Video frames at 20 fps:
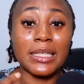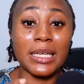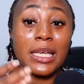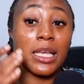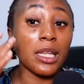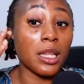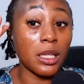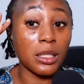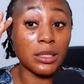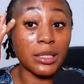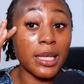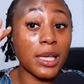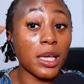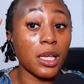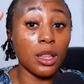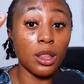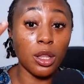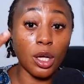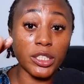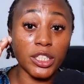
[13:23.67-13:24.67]

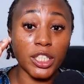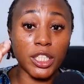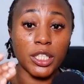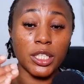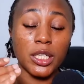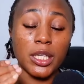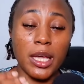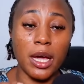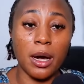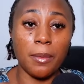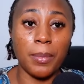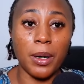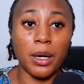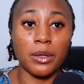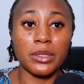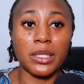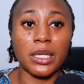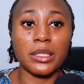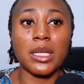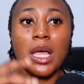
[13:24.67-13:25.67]
thinking logically
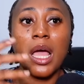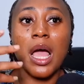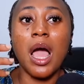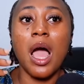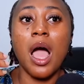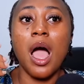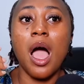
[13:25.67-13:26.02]
about that.